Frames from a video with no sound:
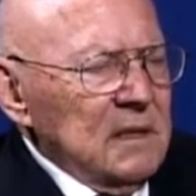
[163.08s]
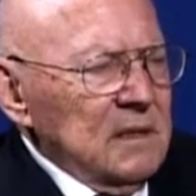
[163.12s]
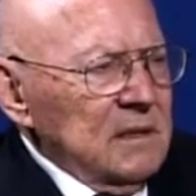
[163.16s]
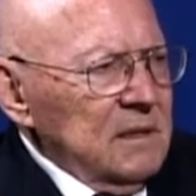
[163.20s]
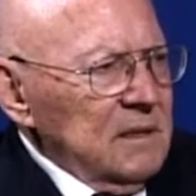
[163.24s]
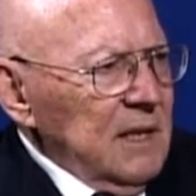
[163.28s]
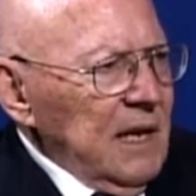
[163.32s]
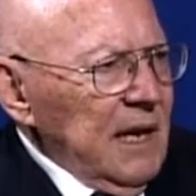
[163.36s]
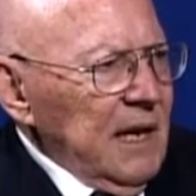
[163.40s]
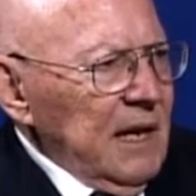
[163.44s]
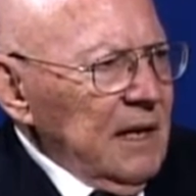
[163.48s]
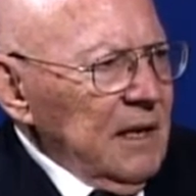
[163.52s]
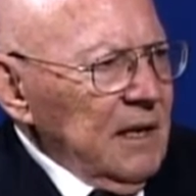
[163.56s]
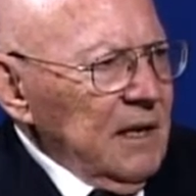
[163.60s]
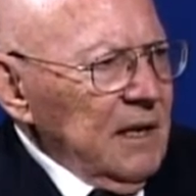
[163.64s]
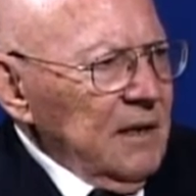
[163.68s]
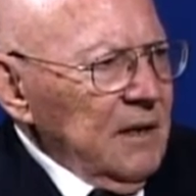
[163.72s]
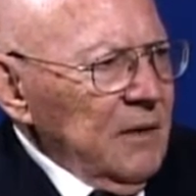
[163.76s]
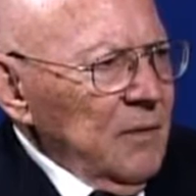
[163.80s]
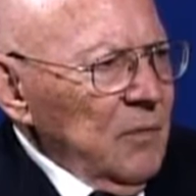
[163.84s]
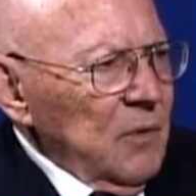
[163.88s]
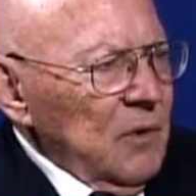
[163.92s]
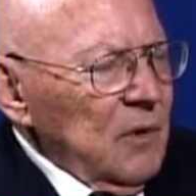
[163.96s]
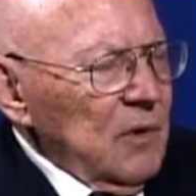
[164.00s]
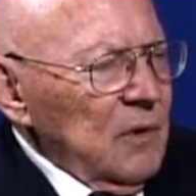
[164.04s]
taken into
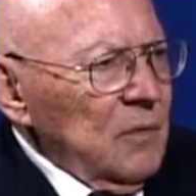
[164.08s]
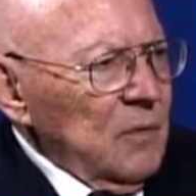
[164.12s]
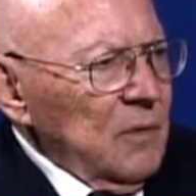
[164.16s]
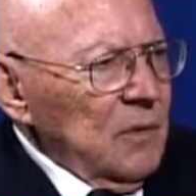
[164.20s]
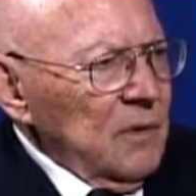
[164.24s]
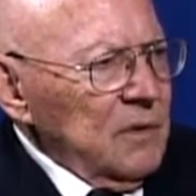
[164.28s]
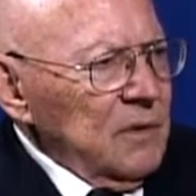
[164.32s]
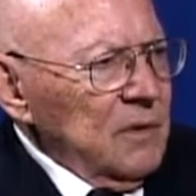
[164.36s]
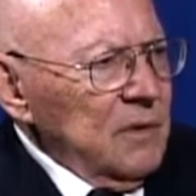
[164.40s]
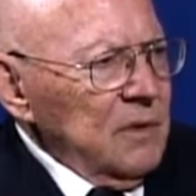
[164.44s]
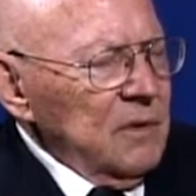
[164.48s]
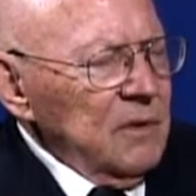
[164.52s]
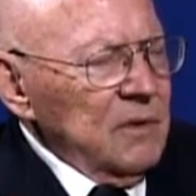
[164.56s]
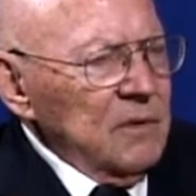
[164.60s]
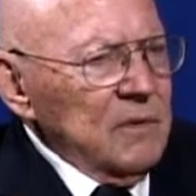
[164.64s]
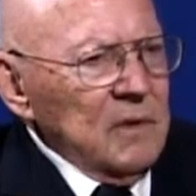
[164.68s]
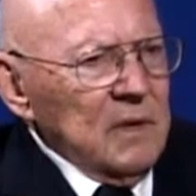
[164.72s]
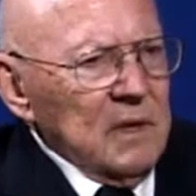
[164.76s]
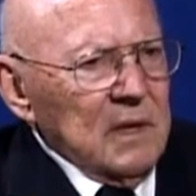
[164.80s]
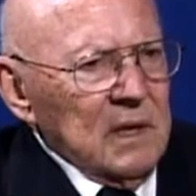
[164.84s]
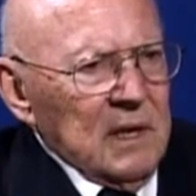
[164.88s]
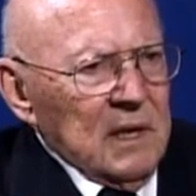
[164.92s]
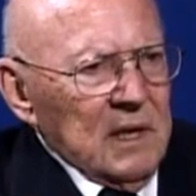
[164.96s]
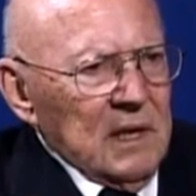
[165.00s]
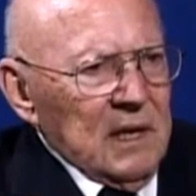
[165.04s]
World War II,
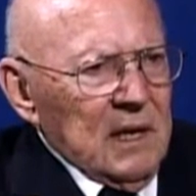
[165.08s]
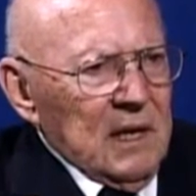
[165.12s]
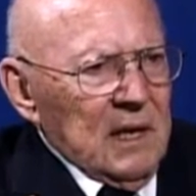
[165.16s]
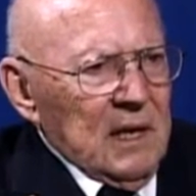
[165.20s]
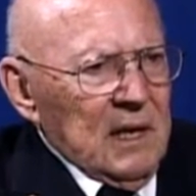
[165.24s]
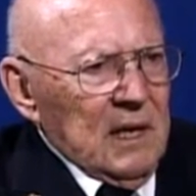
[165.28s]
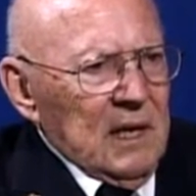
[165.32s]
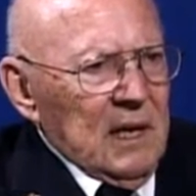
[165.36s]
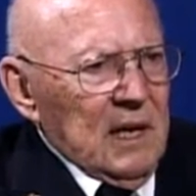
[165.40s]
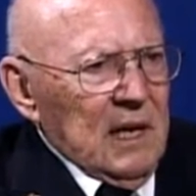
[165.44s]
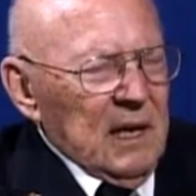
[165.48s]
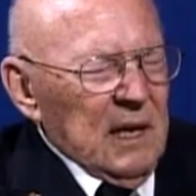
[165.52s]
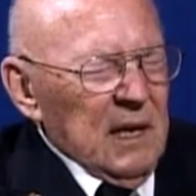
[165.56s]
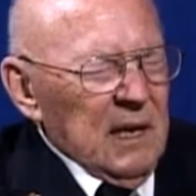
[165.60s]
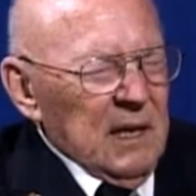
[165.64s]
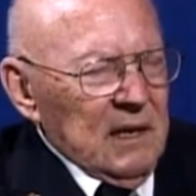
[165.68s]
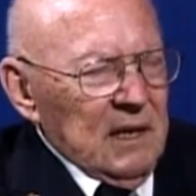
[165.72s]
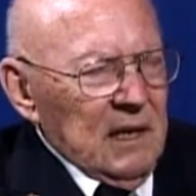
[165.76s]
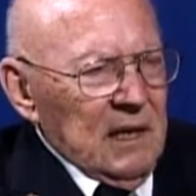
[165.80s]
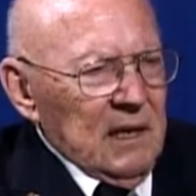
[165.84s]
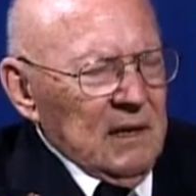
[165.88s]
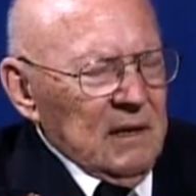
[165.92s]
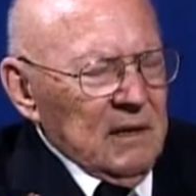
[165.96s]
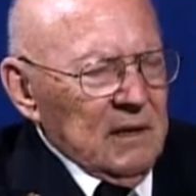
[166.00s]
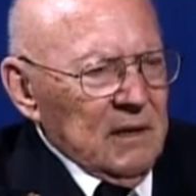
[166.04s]
and
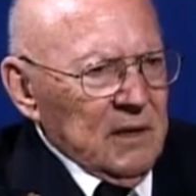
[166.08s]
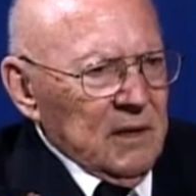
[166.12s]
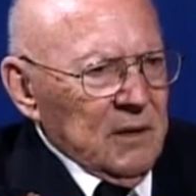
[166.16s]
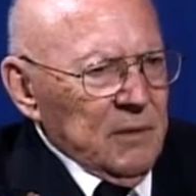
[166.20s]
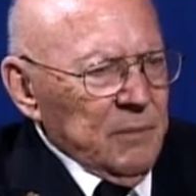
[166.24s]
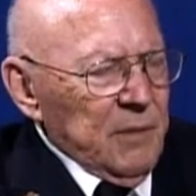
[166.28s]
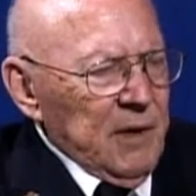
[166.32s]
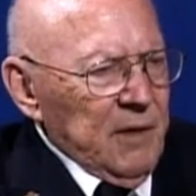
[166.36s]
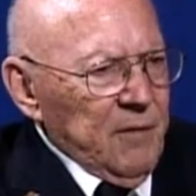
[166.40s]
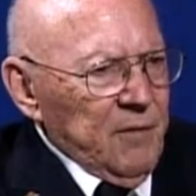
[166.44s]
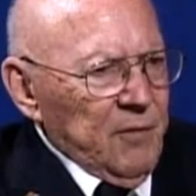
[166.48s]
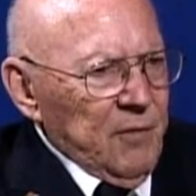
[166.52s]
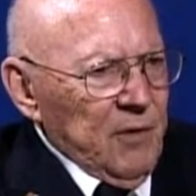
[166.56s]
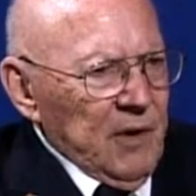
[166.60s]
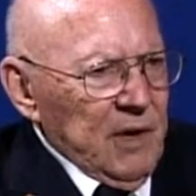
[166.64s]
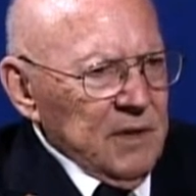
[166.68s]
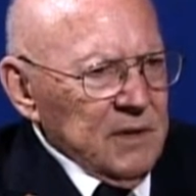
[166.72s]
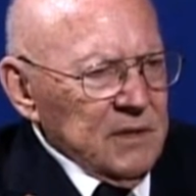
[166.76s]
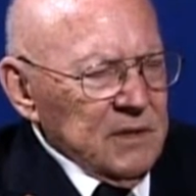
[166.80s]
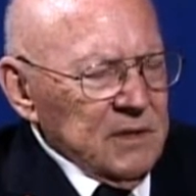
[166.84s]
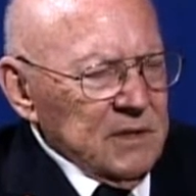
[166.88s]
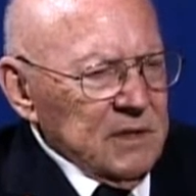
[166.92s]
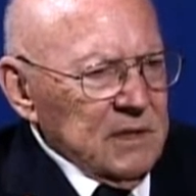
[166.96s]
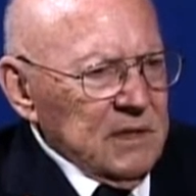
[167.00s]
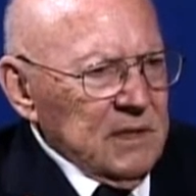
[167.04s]
I looked at my
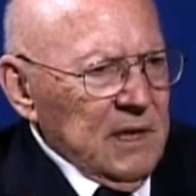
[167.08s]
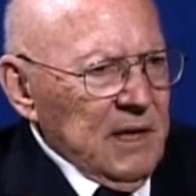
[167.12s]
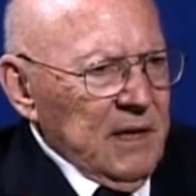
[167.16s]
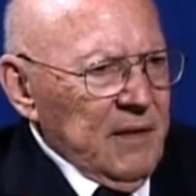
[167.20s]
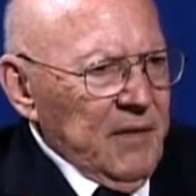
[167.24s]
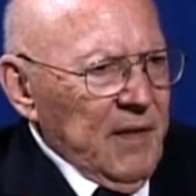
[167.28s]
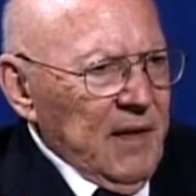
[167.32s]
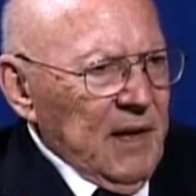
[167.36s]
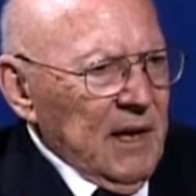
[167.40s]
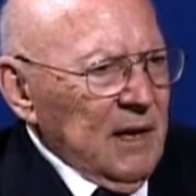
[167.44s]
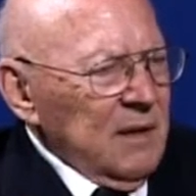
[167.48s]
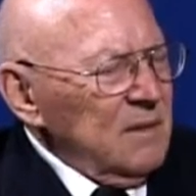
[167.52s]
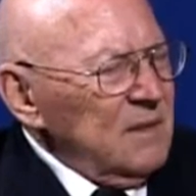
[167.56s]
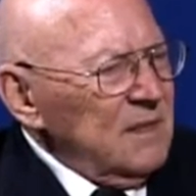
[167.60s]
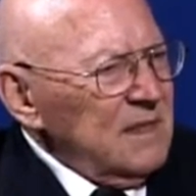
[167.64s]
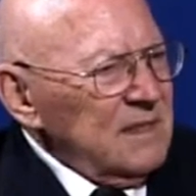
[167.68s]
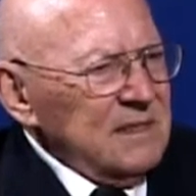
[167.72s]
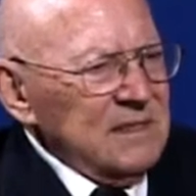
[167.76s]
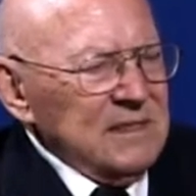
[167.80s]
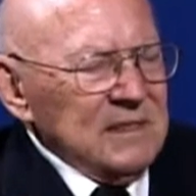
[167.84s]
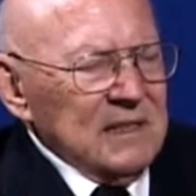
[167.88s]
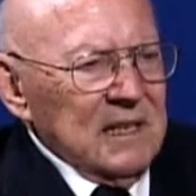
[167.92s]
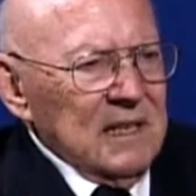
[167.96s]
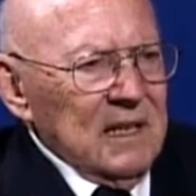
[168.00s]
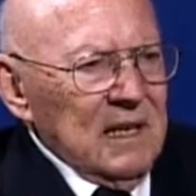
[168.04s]
friends, and I thought, well,
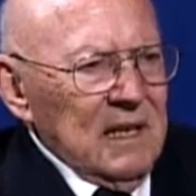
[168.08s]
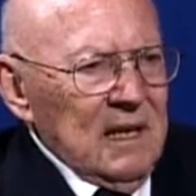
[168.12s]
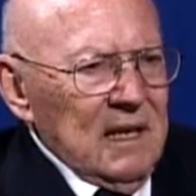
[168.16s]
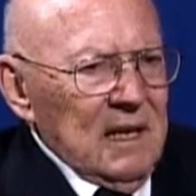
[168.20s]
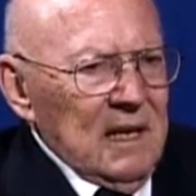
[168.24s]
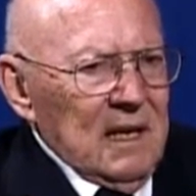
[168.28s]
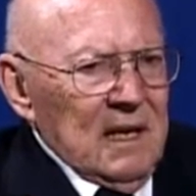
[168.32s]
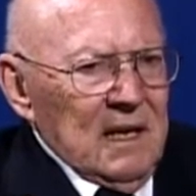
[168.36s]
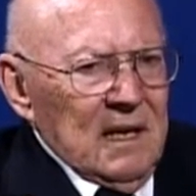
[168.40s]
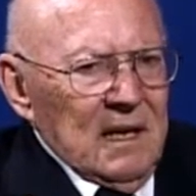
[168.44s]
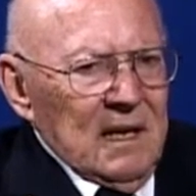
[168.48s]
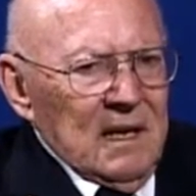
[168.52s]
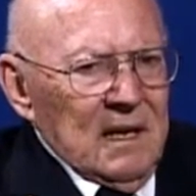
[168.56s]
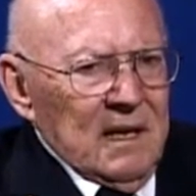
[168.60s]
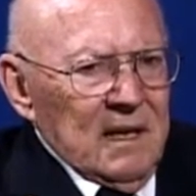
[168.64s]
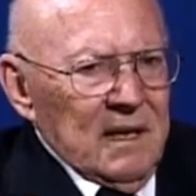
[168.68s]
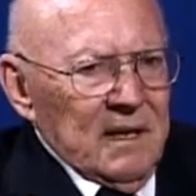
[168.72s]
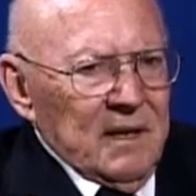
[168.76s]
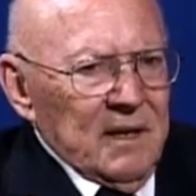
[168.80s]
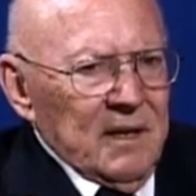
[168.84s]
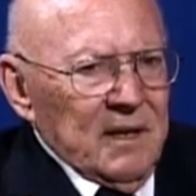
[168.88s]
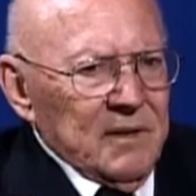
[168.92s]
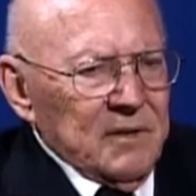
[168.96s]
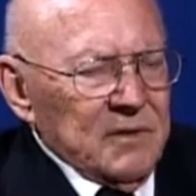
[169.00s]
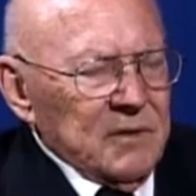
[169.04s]

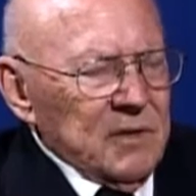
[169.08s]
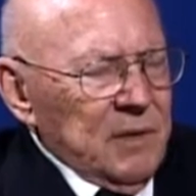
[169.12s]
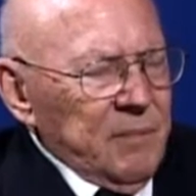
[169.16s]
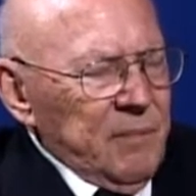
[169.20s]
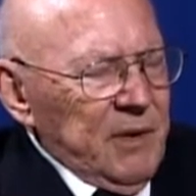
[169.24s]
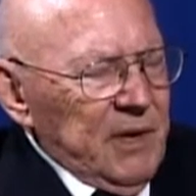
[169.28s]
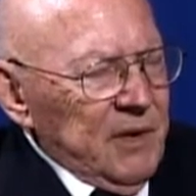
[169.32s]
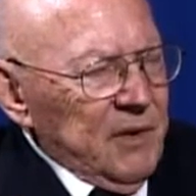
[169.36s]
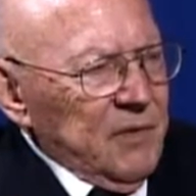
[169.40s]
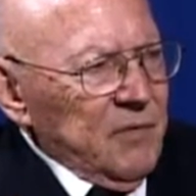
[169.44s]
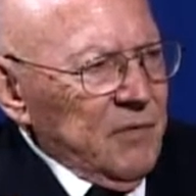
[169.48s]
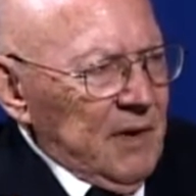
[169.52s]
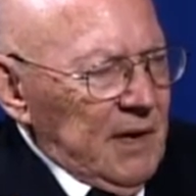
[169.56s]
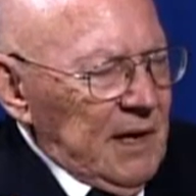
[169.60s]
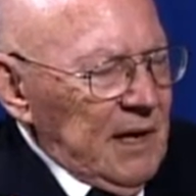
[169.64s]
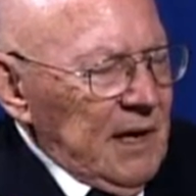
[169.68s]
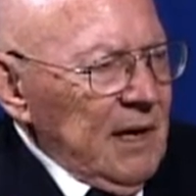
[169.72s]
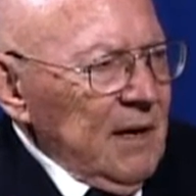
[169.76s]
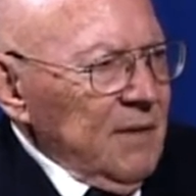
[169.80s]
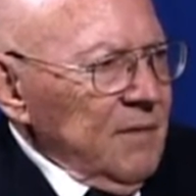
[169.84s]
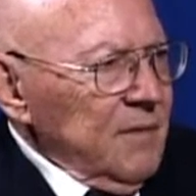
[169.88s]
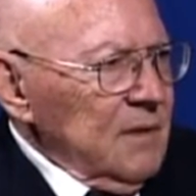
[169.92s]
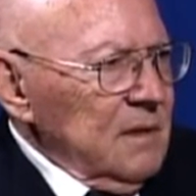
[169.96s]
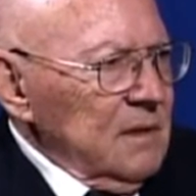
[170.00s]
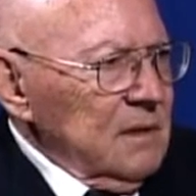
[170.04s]
there's going to be a
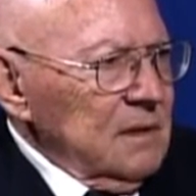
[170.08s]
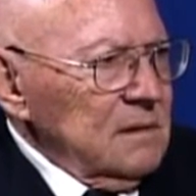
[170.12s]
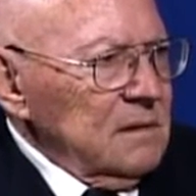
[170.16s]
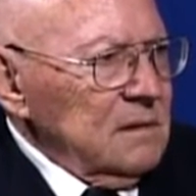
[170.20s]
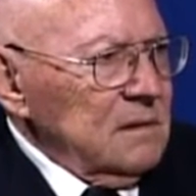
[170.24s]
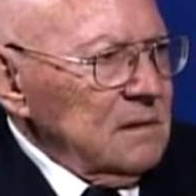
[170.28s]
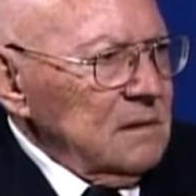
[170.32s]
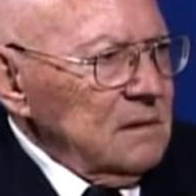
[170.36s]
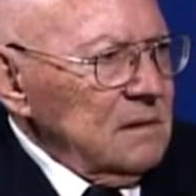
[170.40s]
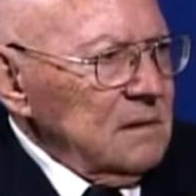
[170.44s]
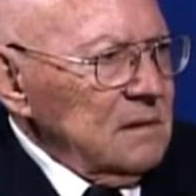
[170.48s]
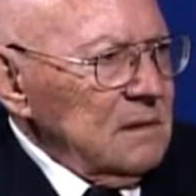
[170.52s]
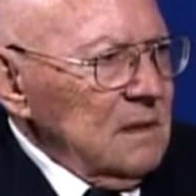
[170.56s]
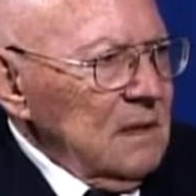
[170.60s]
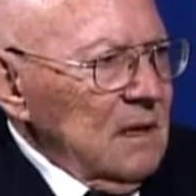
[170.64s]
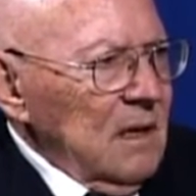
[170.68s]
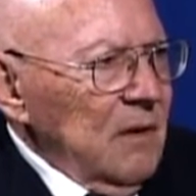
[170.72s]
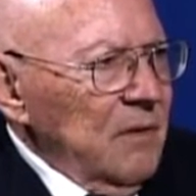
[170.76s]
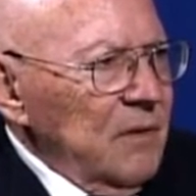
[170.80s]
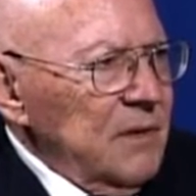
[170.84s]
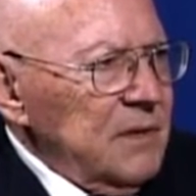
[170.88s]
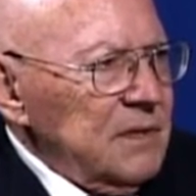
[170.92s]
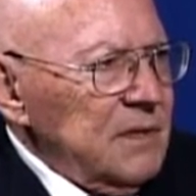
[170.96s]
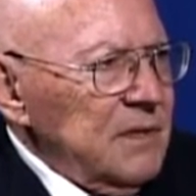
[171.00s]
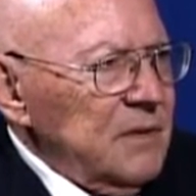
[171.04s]
draft,
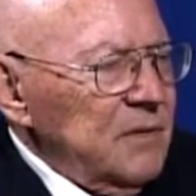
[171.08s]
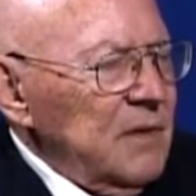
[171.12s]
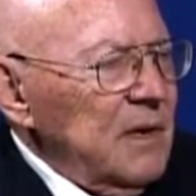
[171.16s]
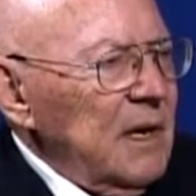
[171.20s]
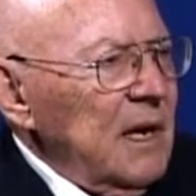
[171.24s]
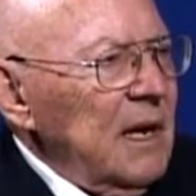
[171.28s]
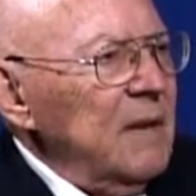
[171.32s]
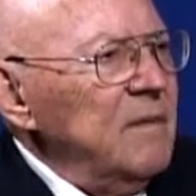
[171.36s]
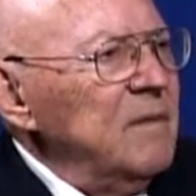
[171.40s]
always a draft.